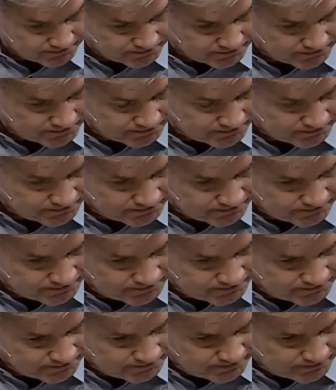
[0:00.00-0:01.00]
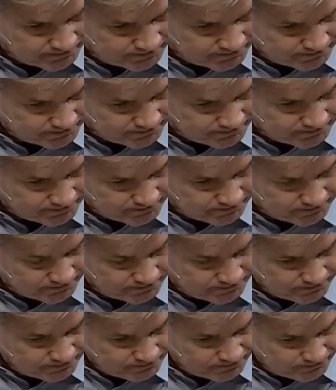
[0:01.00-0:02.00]

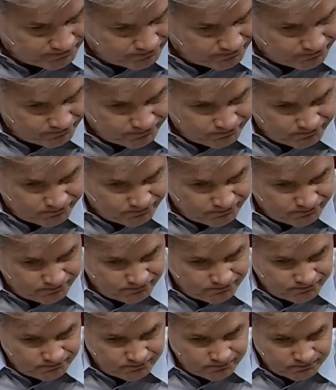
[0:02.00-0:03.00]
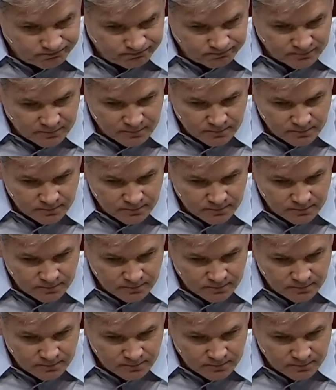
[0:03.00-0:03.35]
Nothing is said.